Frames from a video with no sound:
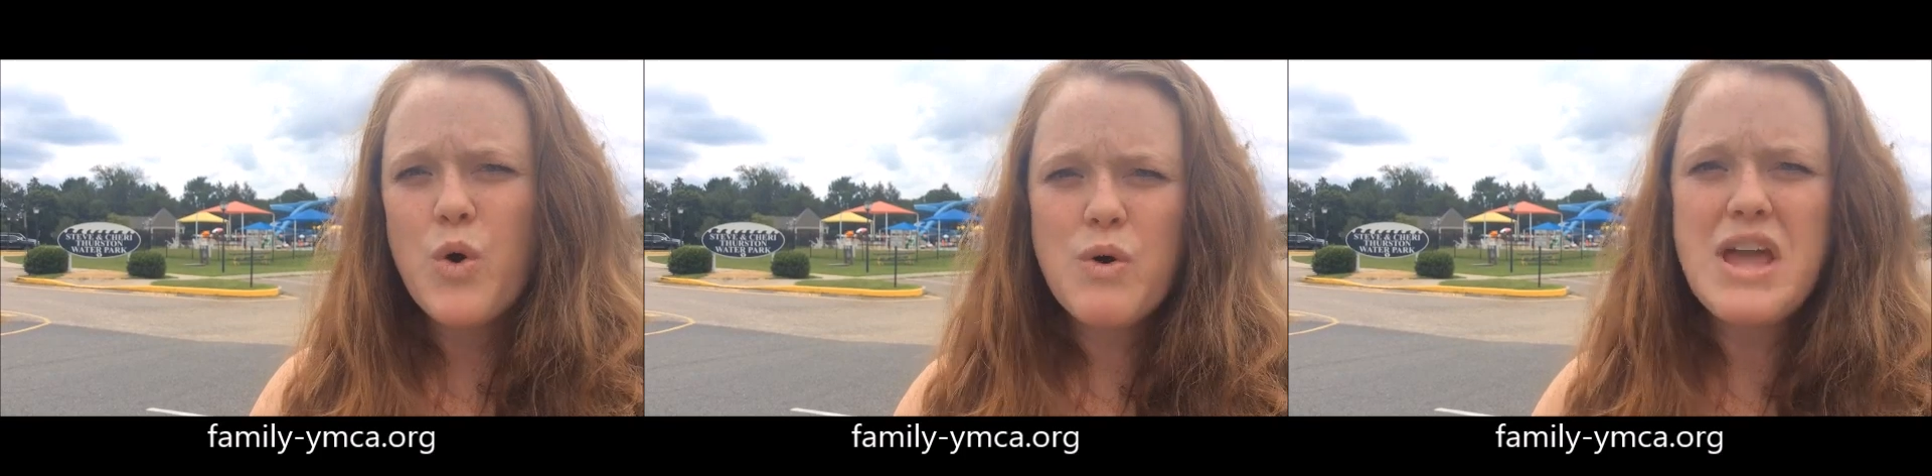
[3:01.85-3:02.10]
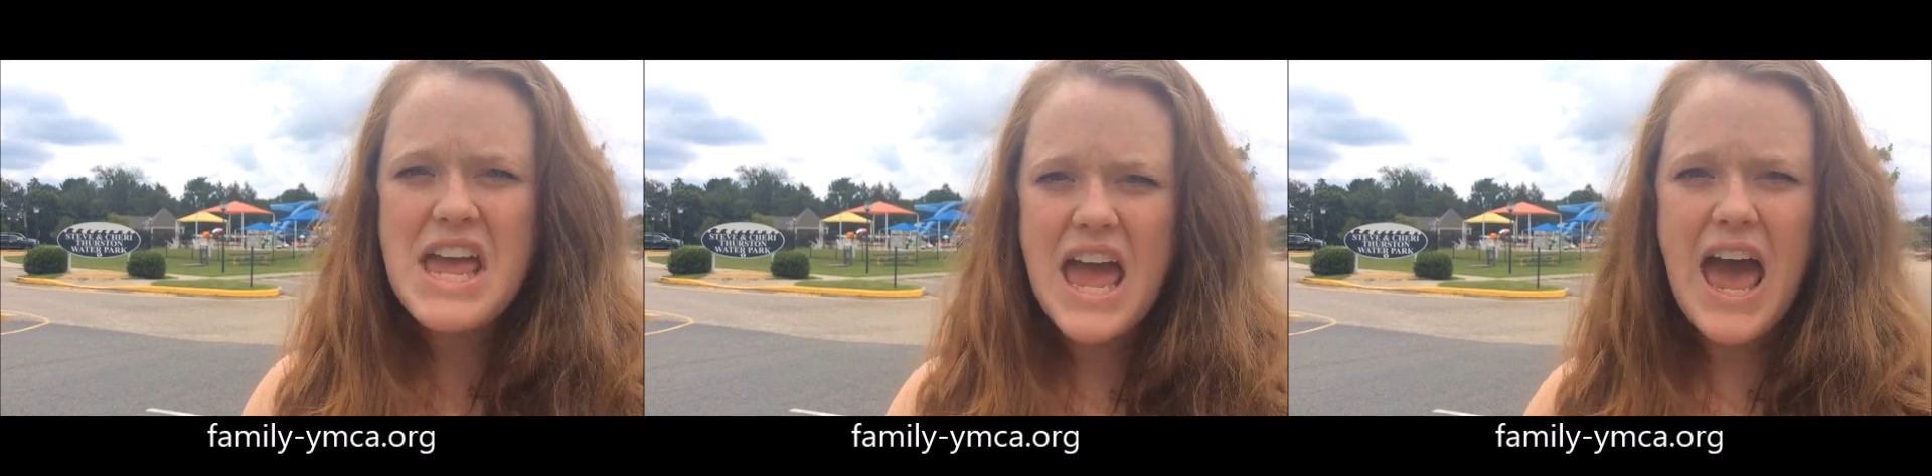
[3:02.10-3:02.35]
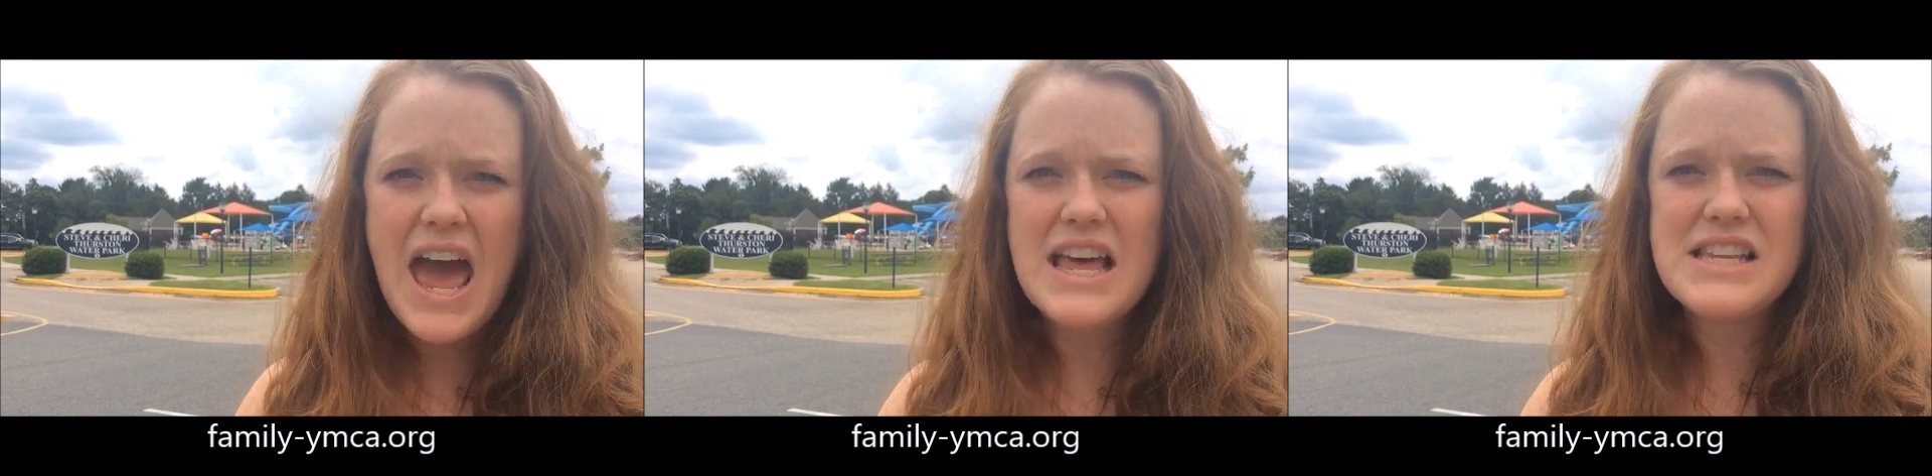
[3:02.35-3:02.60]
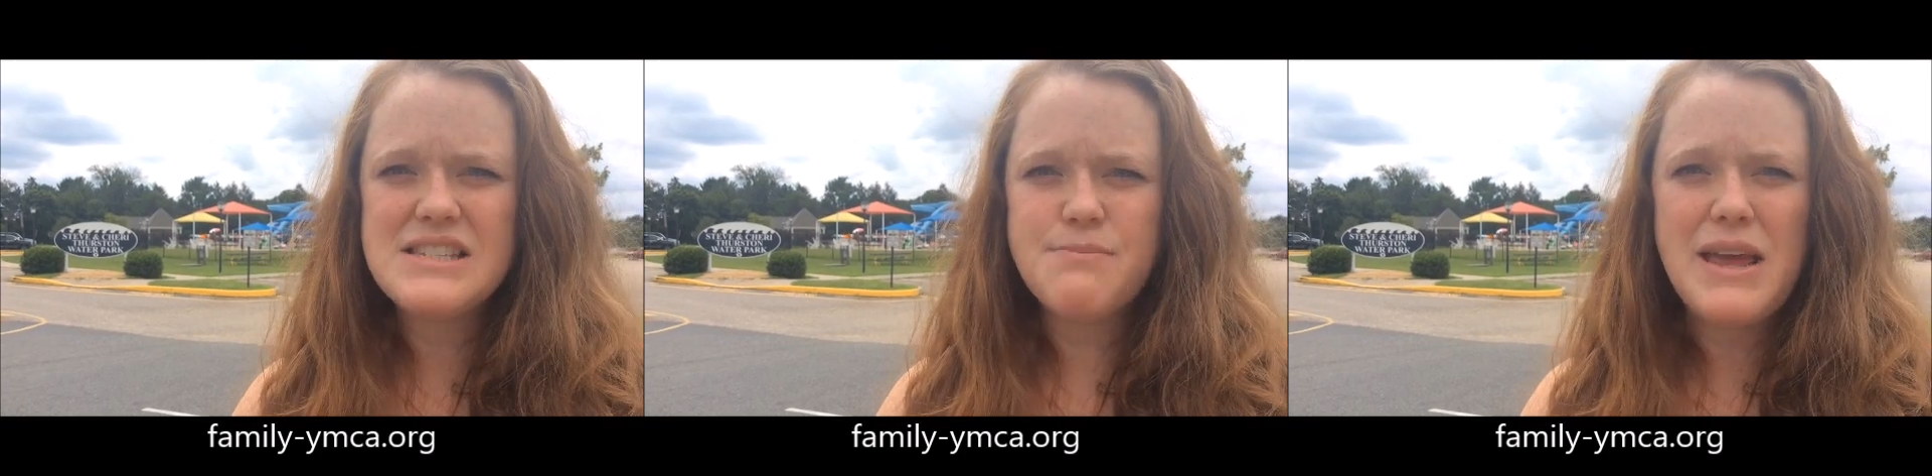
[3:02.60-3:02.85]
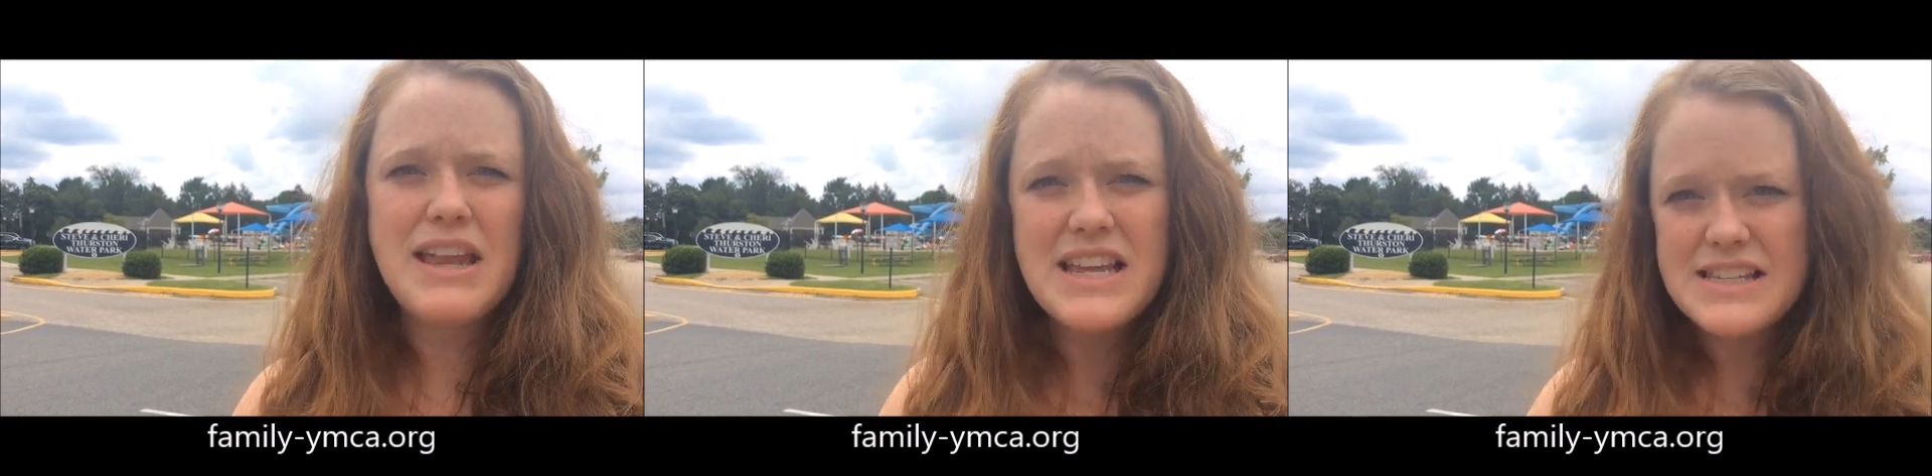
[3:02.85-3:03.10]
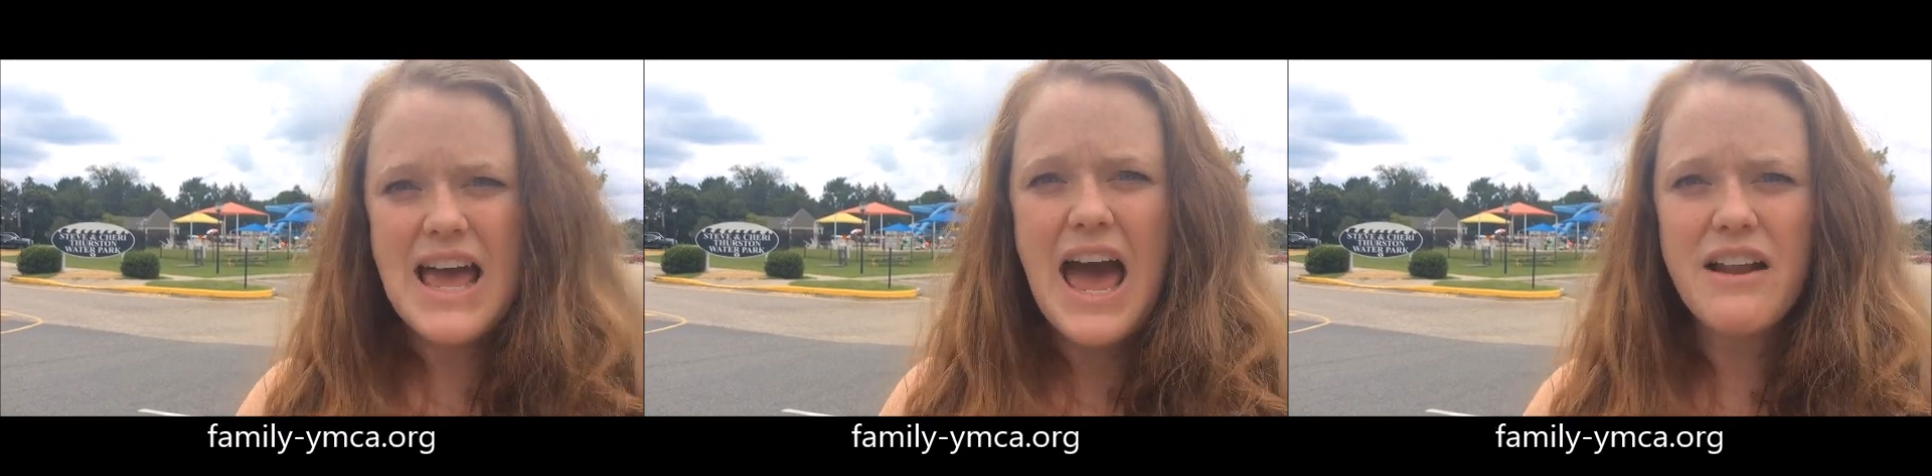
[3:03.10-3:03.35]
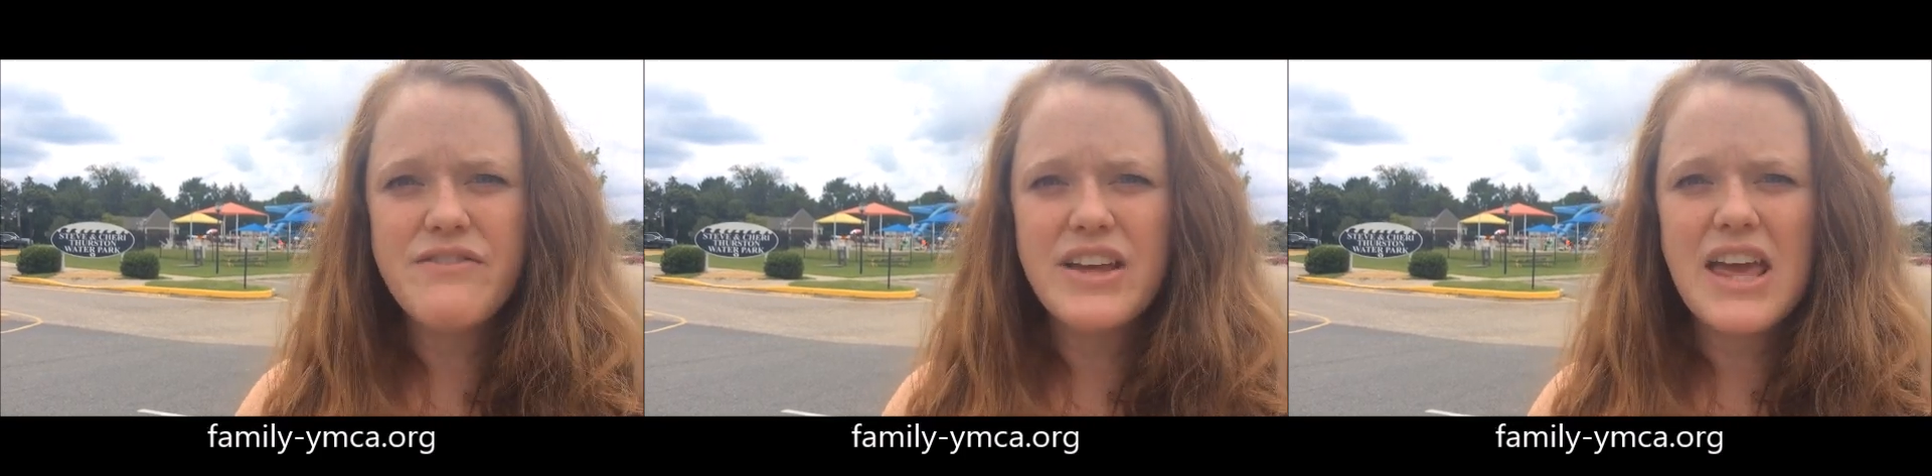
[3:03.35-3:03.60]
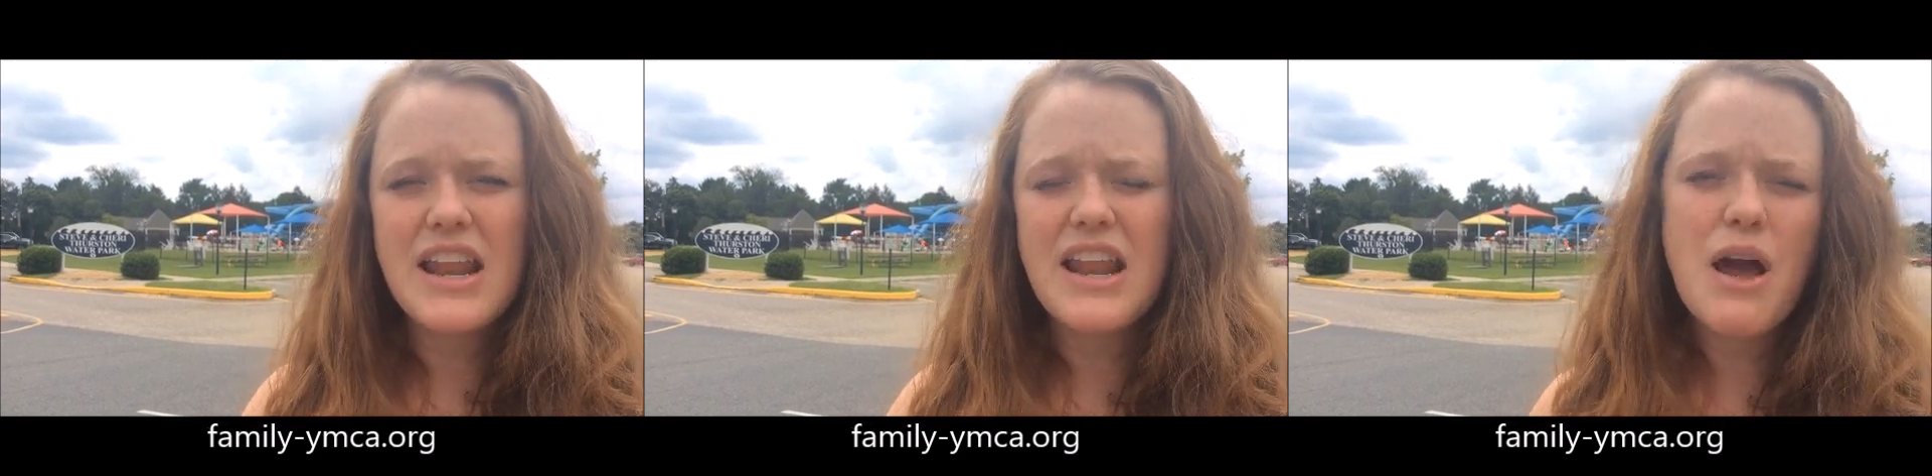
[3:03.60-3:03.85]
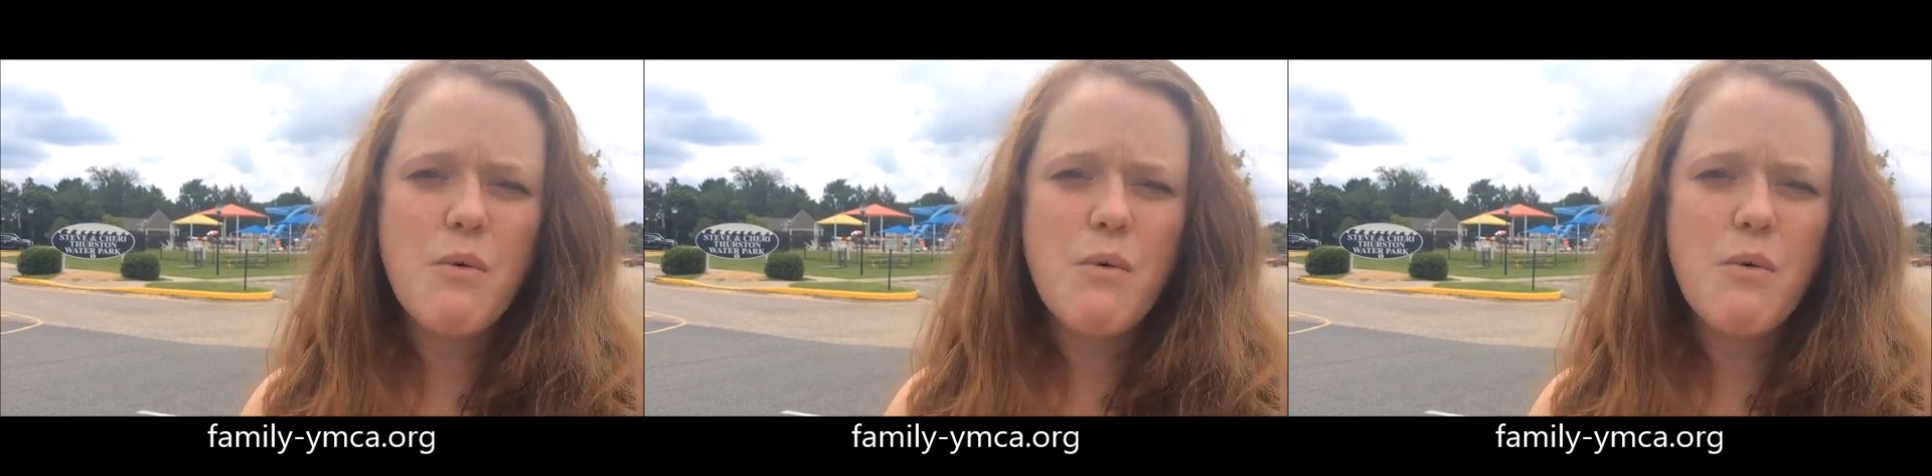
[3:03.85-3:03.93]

who he has being his advocate,